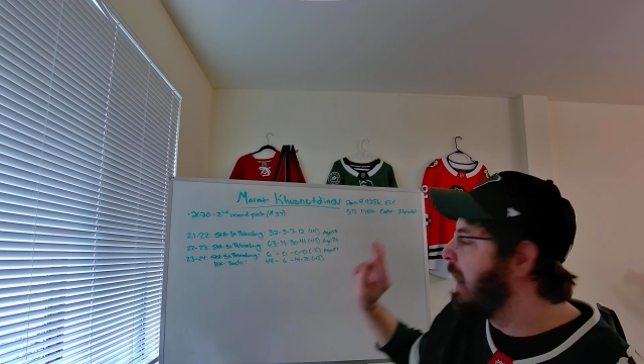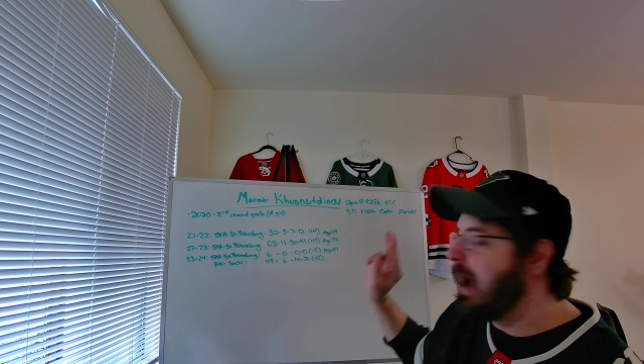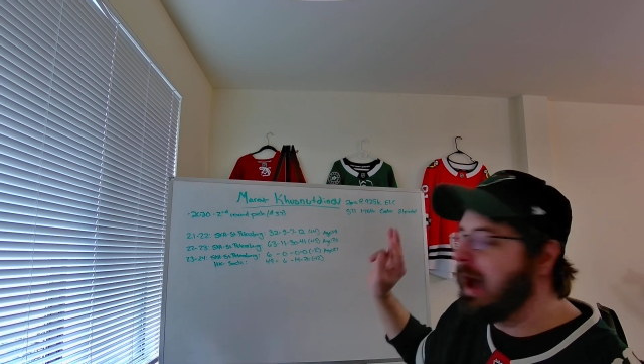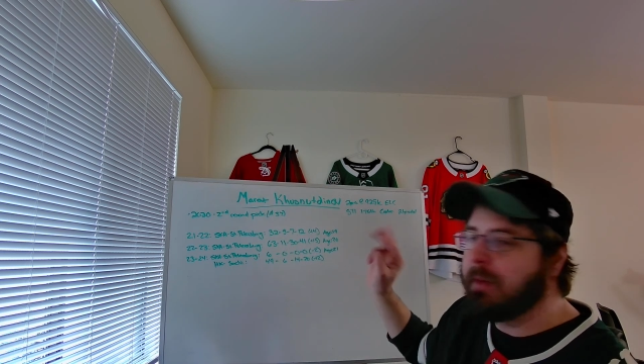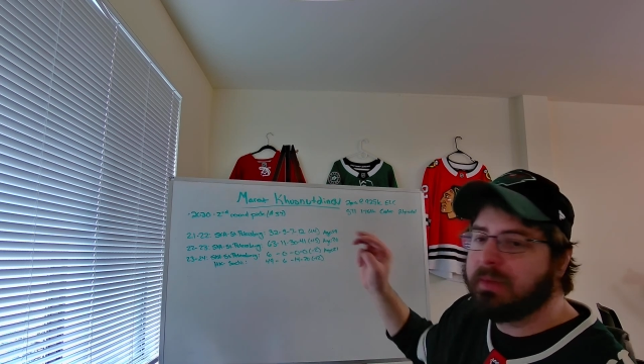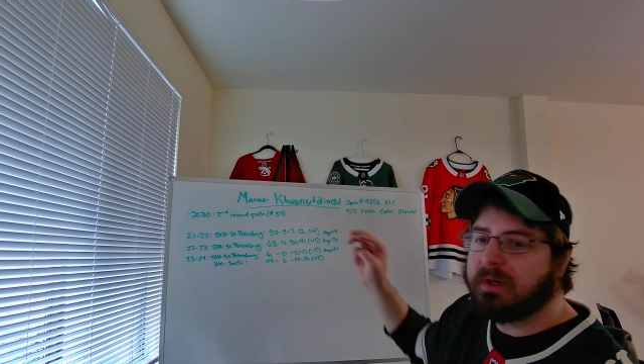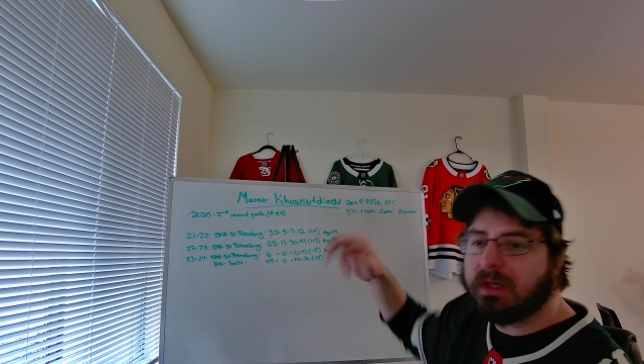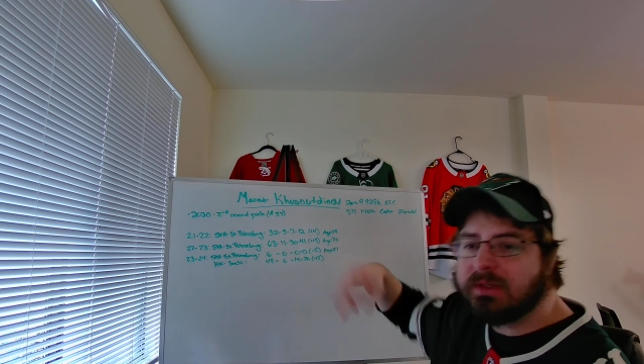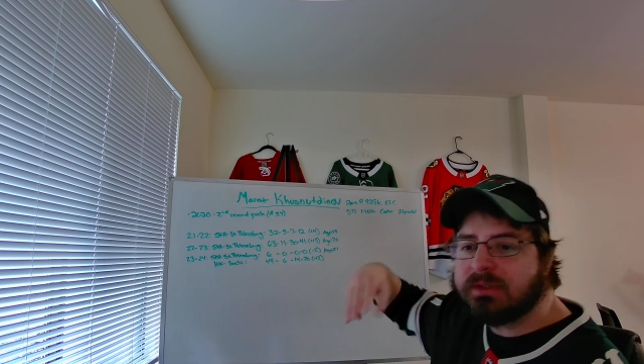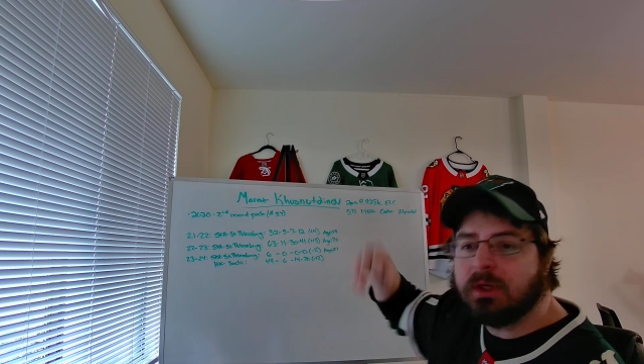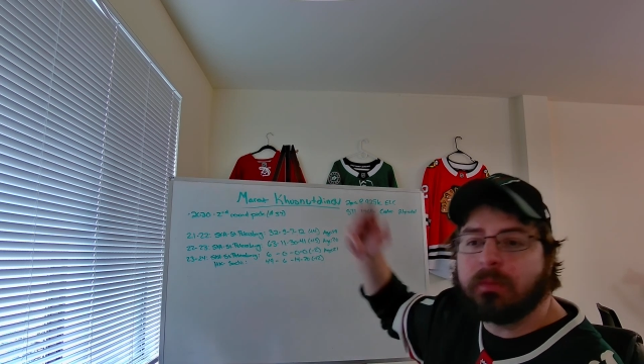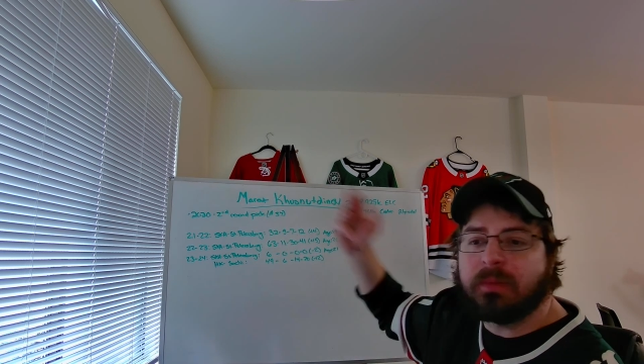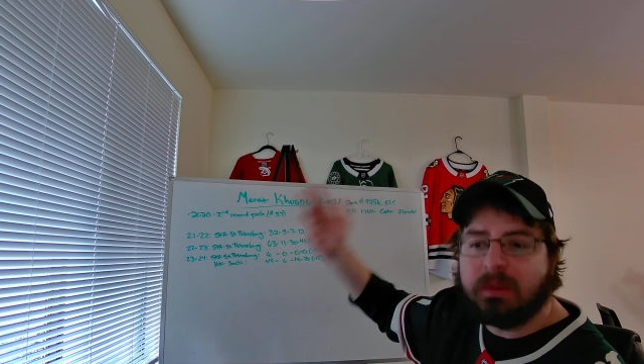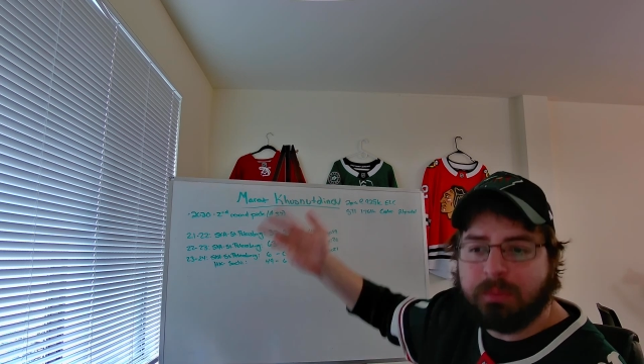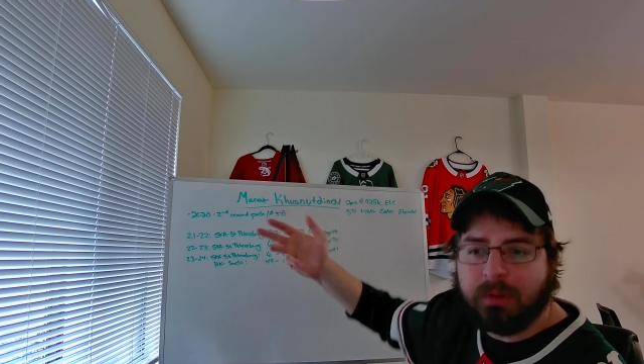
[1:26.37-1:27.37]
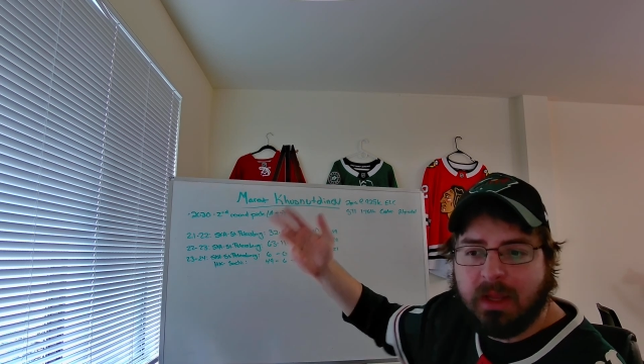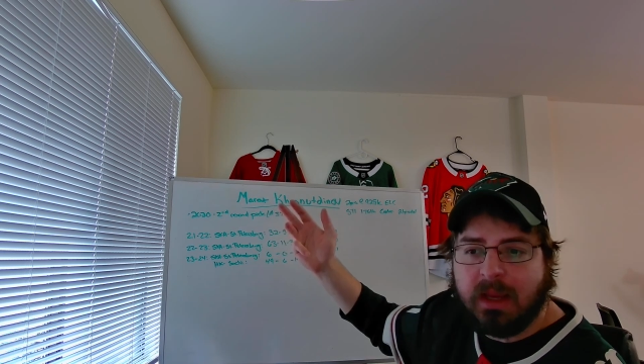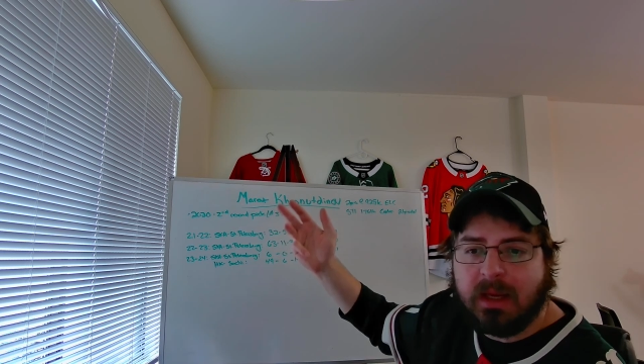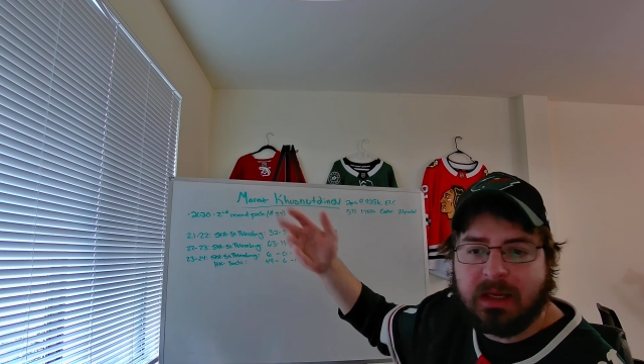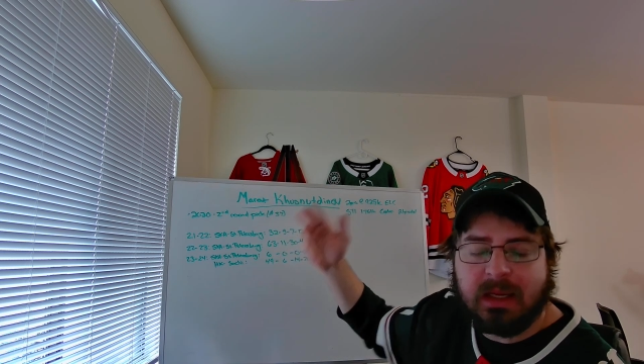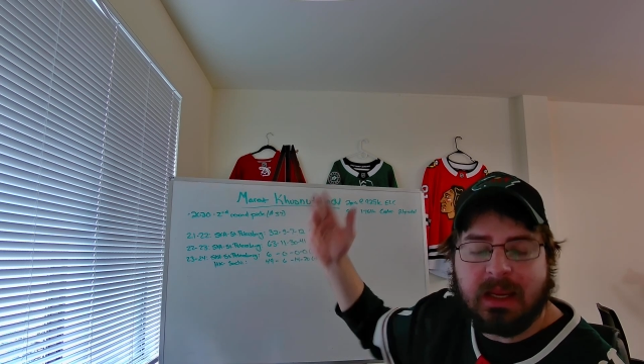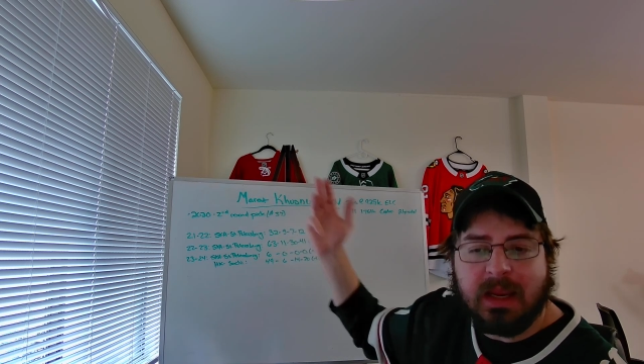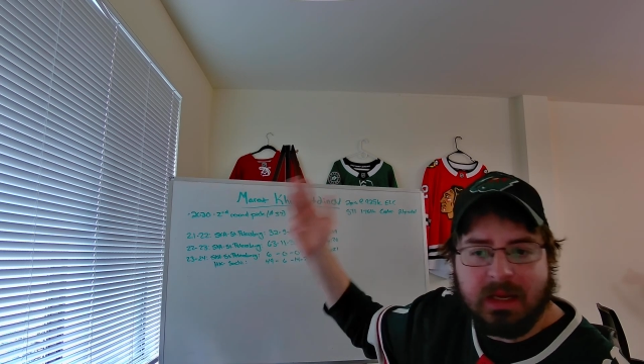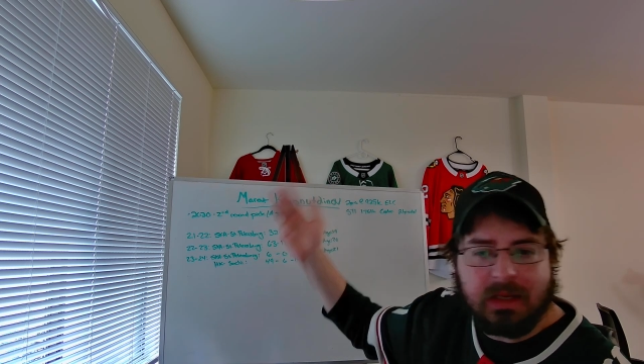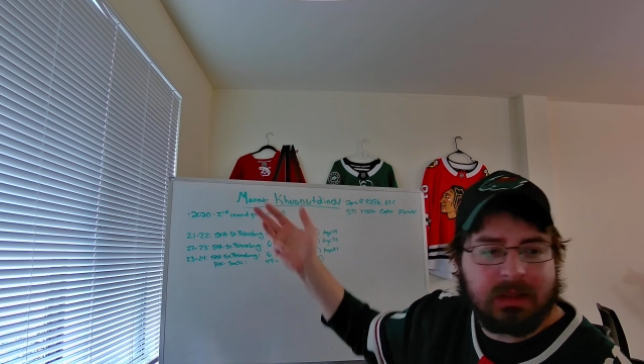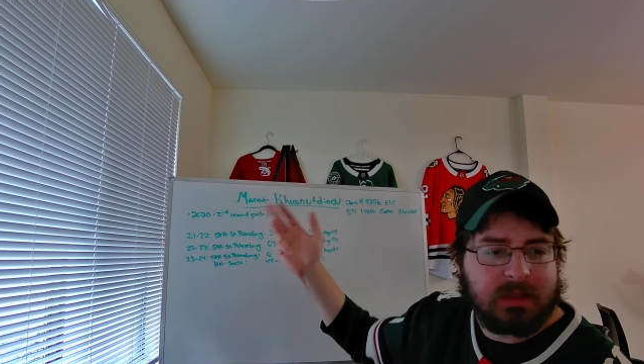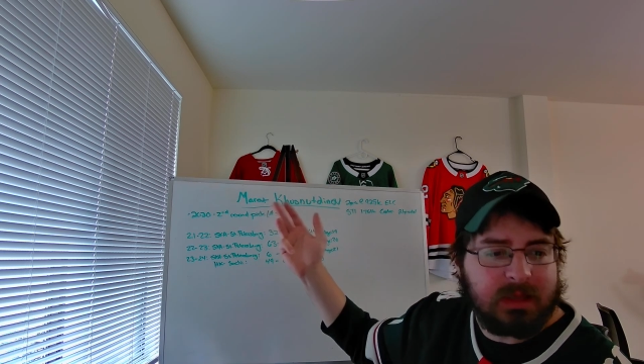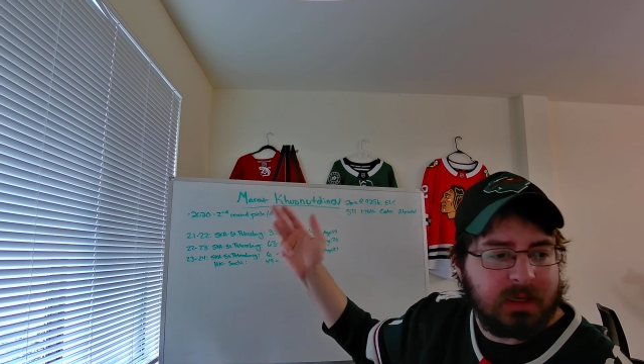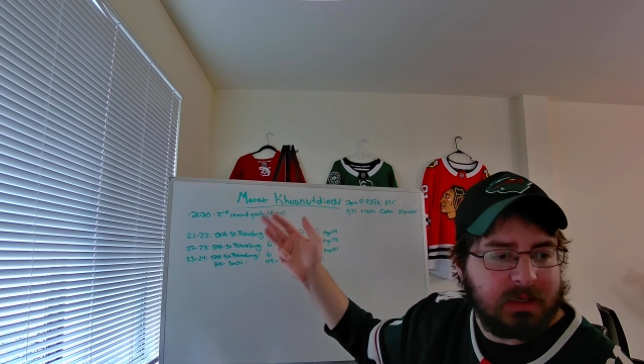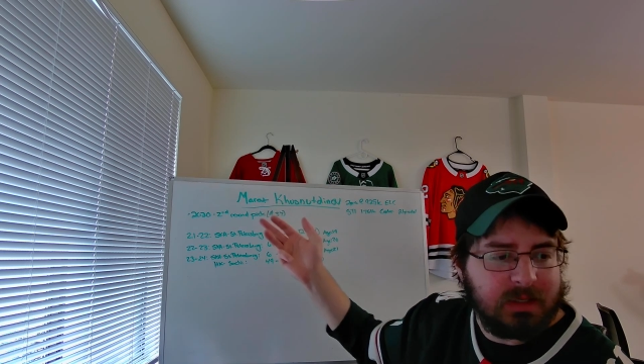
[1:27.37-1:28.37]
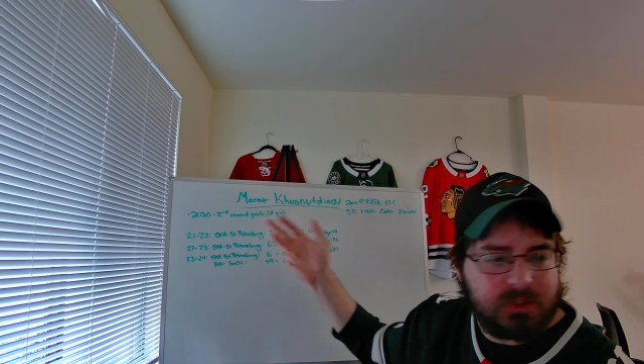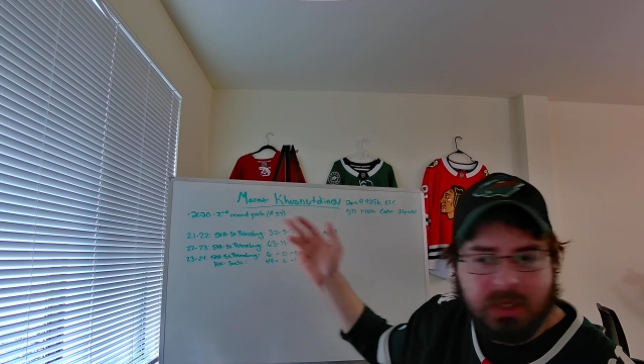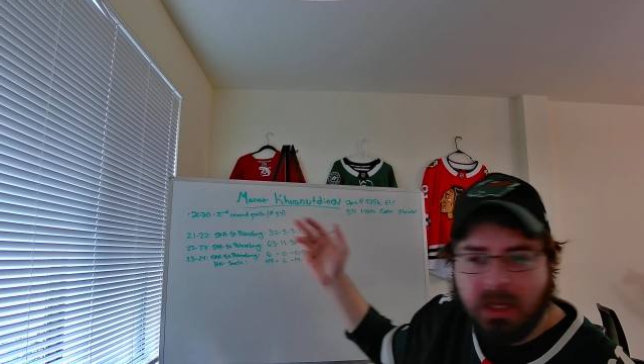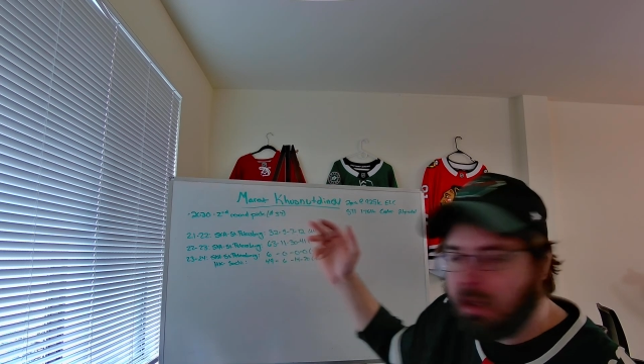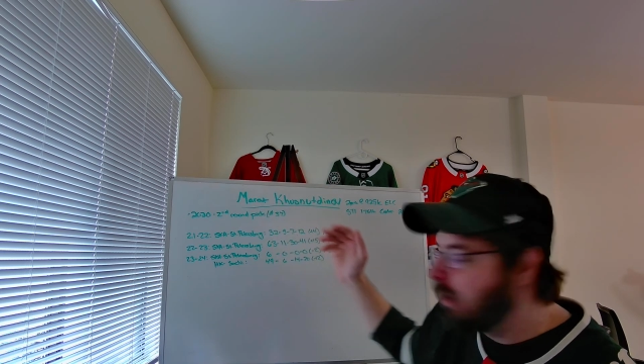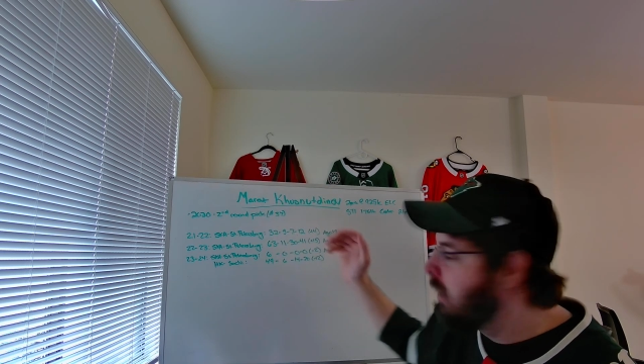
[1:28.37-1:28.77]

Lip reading: because he'll be playing in the NHL